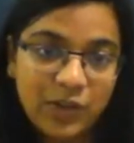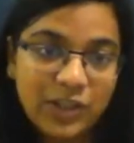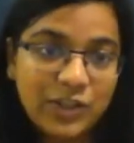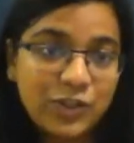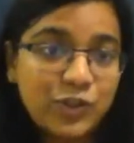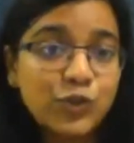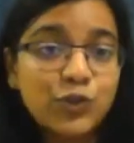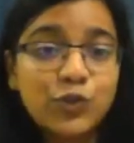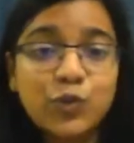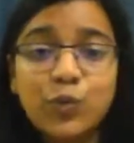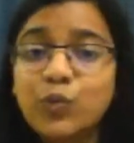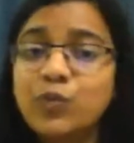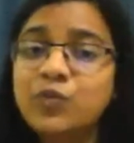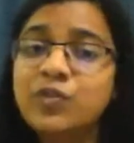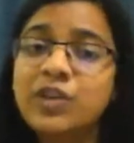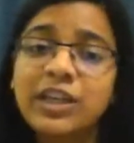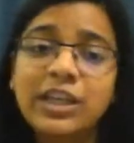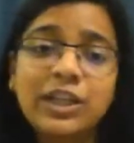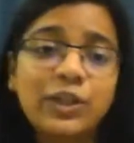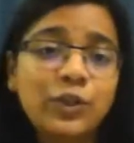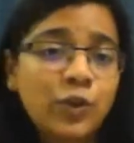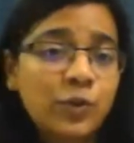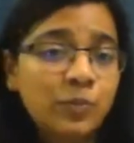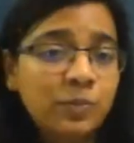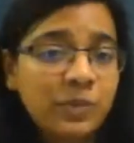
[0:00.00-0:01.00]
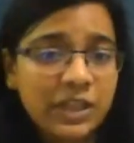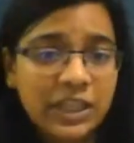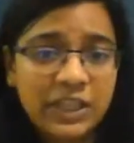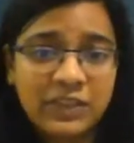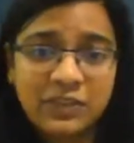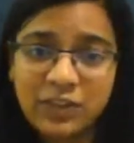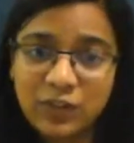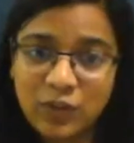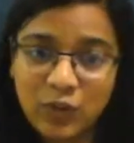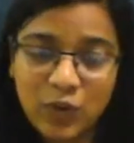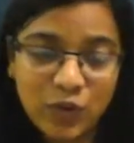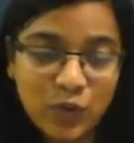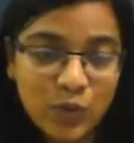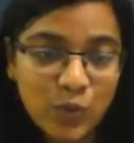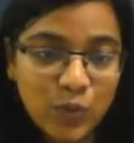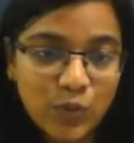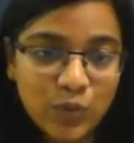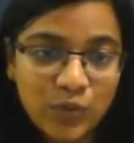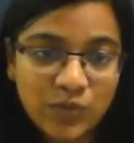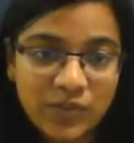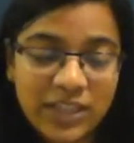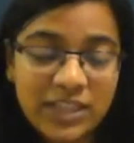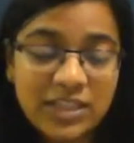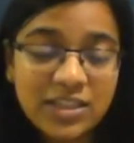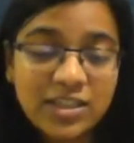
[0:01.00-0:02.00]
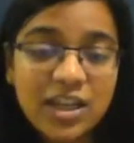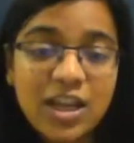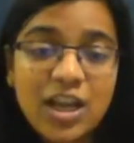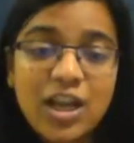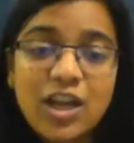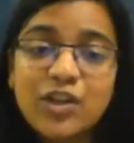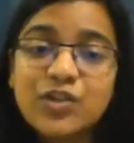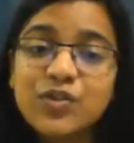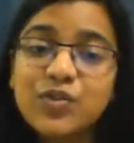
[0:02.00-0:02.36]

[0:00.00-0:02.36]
So don't worry, your money will not go to waste.